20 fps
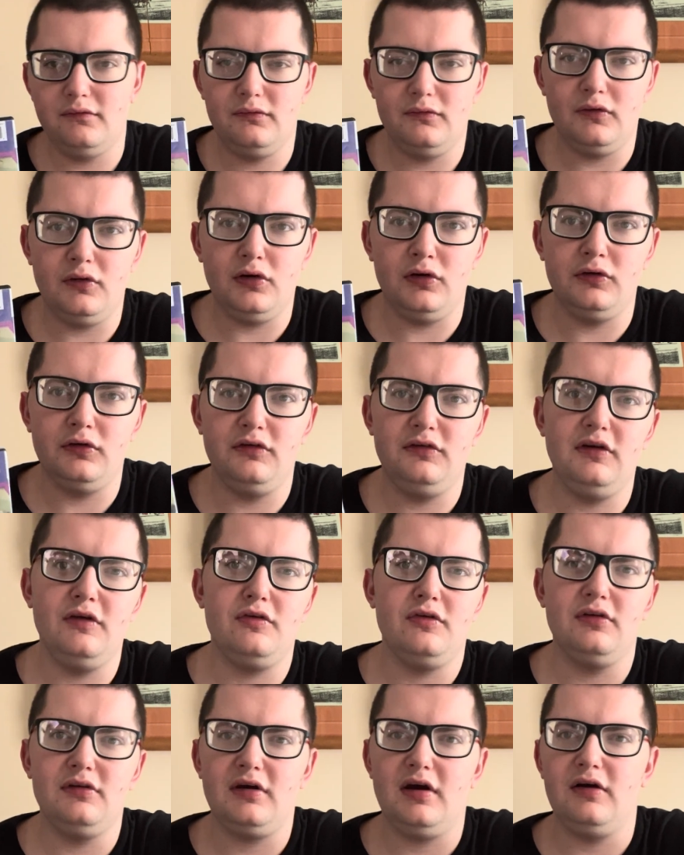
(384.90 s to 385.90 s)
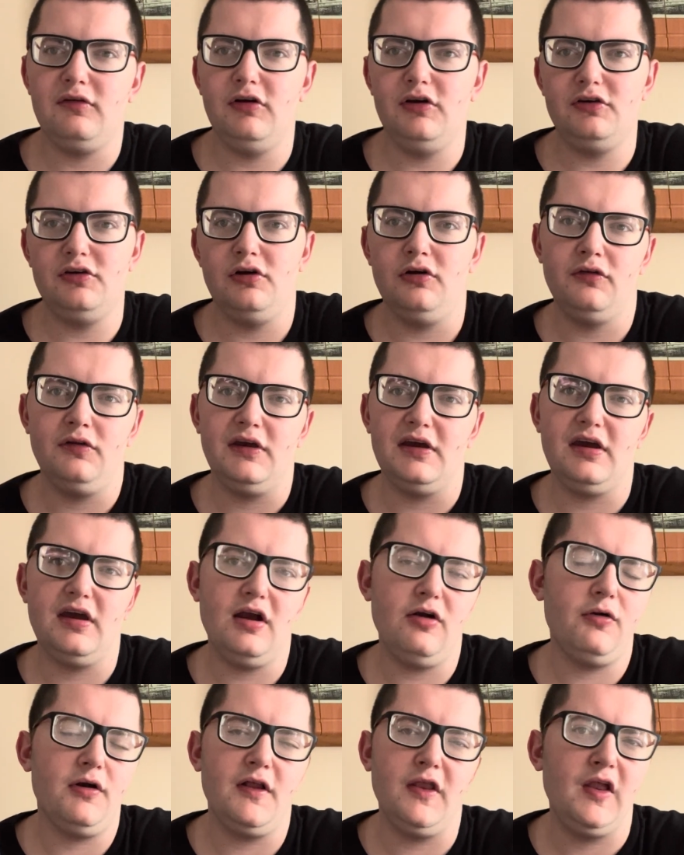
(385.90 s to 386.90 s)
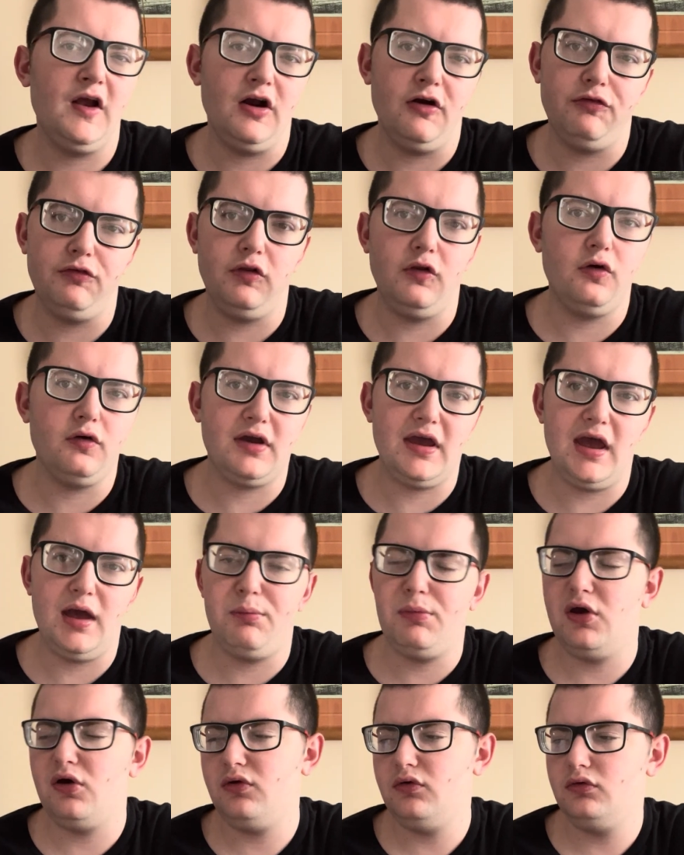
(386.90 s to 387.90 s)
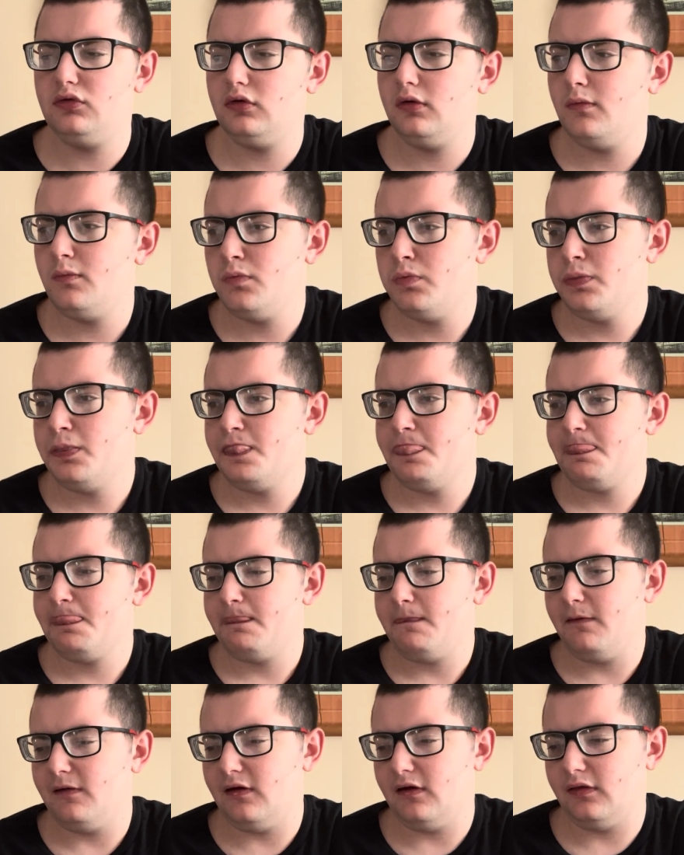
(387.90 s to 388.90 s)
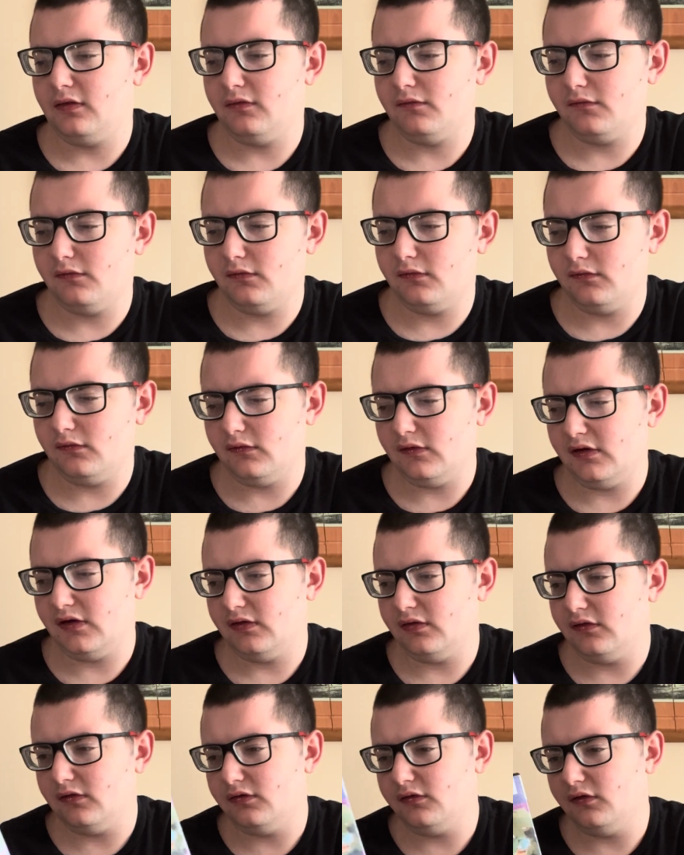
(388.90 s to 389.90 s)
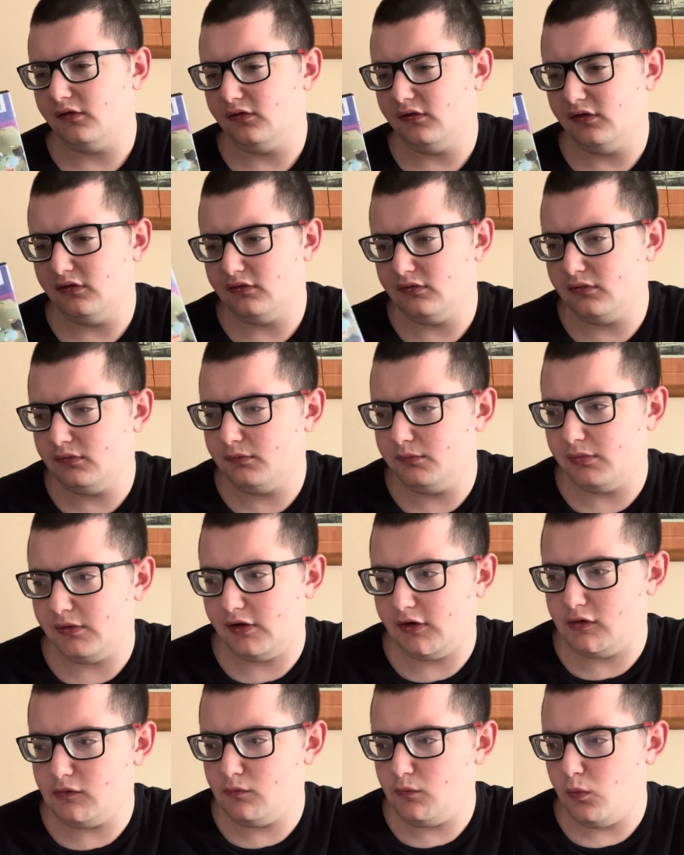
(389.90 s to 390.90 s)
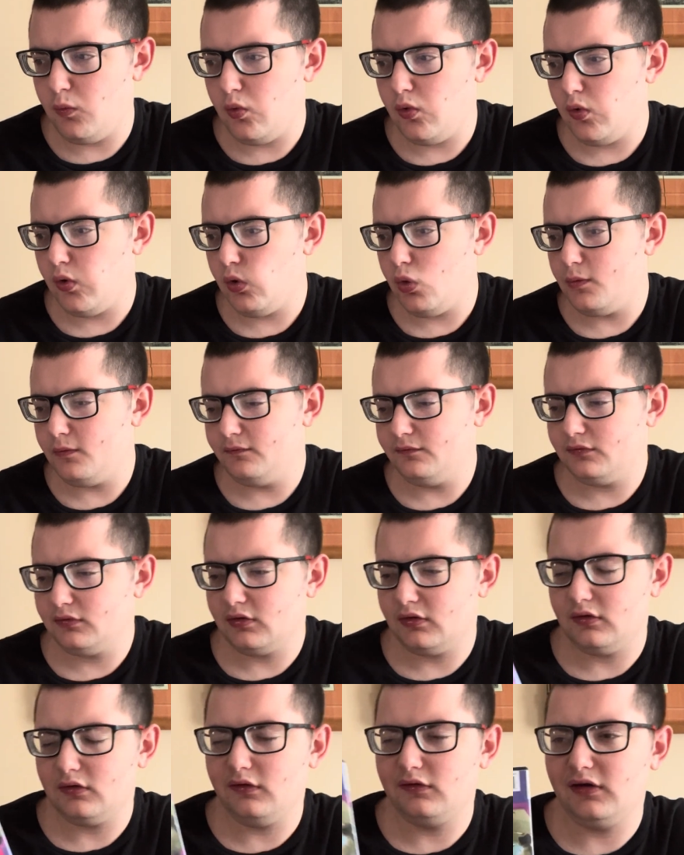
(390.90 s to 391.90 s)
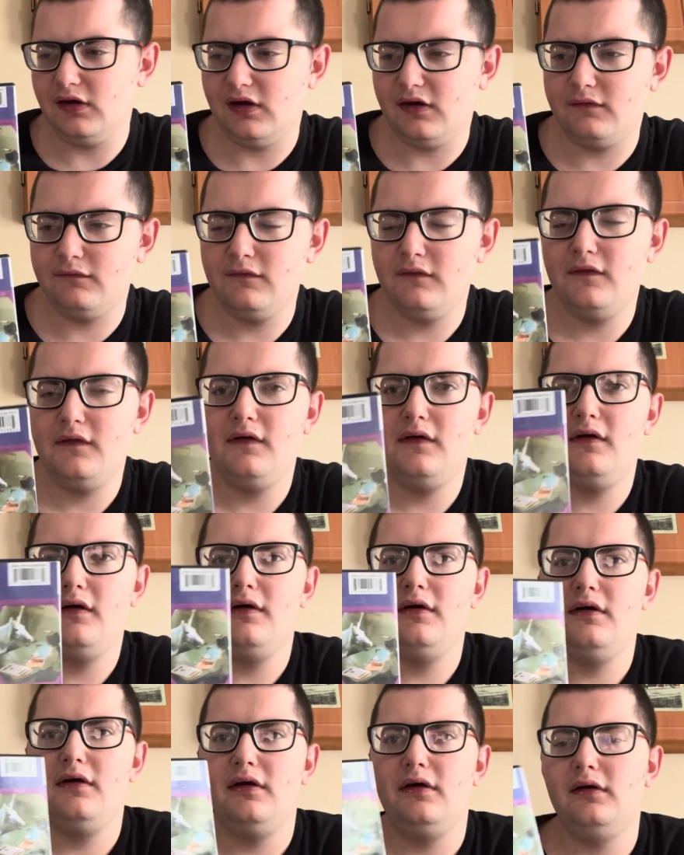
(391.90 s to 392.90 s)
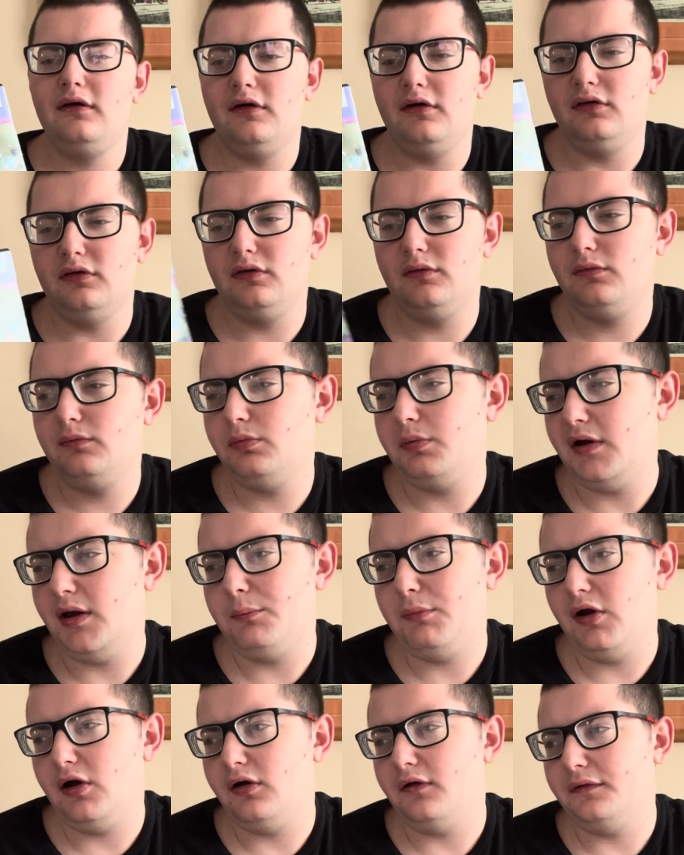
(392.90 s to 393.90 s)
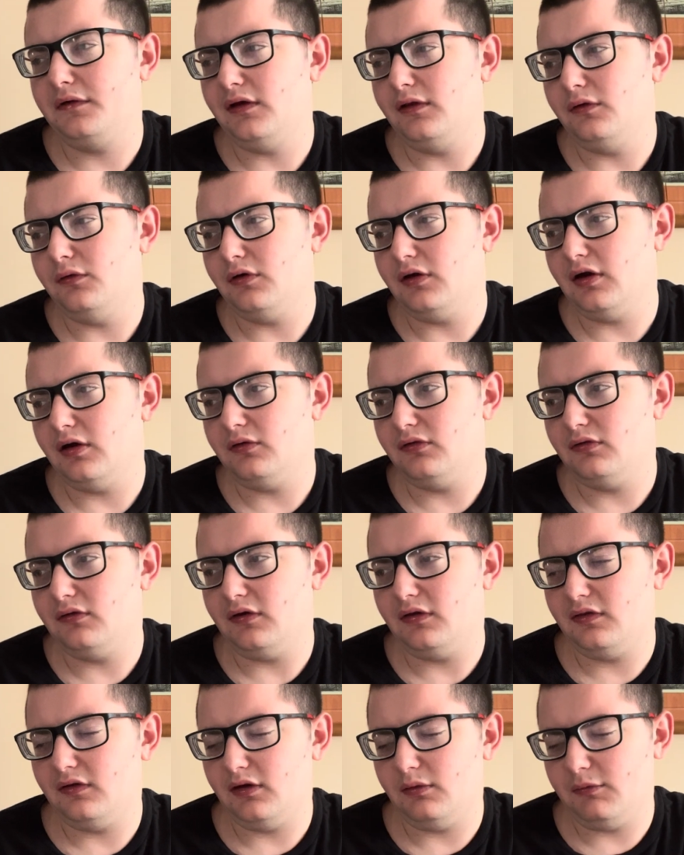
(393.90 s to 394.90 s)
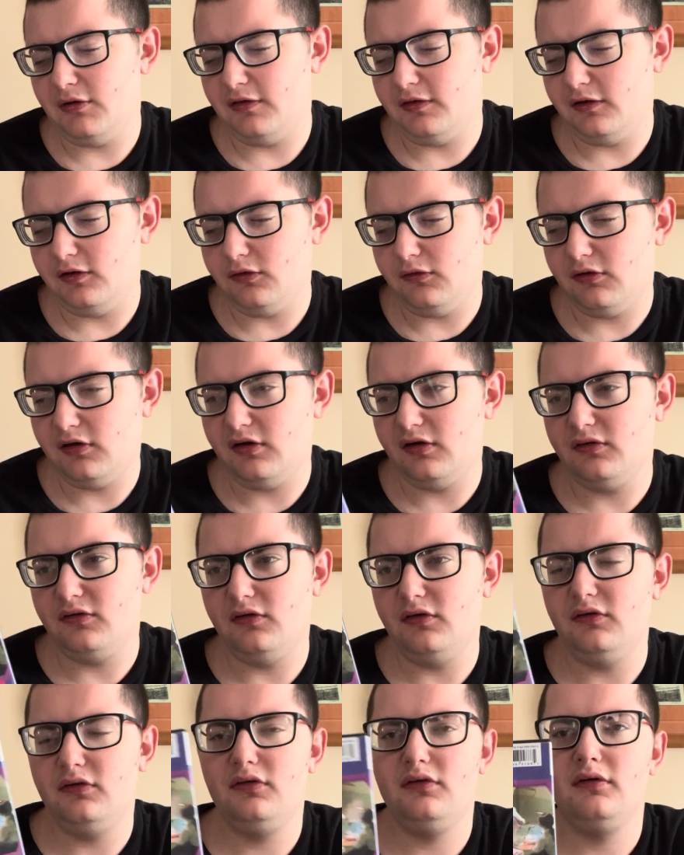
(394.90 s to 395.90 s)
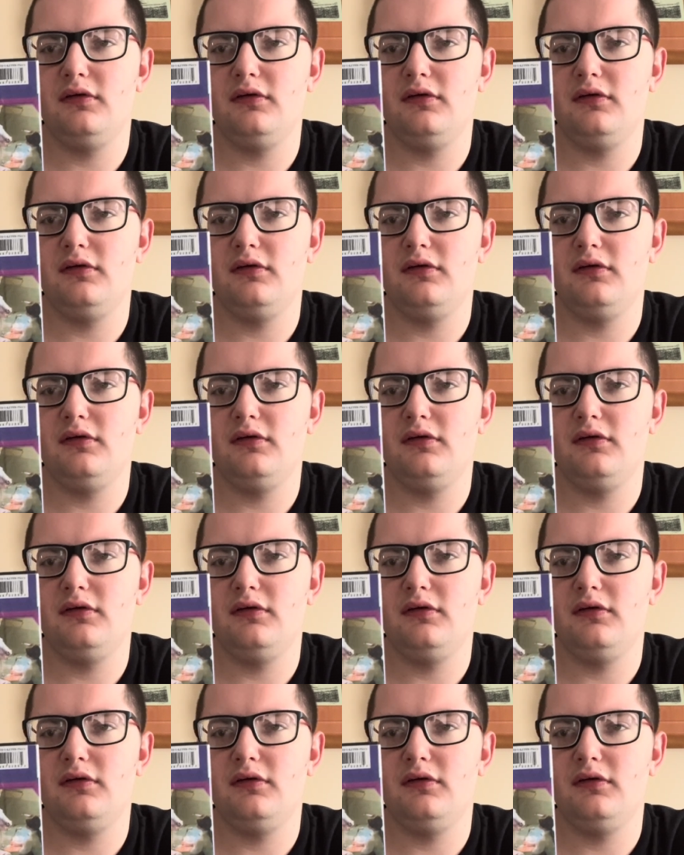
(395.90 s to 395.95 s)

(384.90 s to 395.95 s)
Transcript: older seasons kind of return like here and there, full cameos, on the third season. But yeah, it's primarily new characters. I think mainly new characters.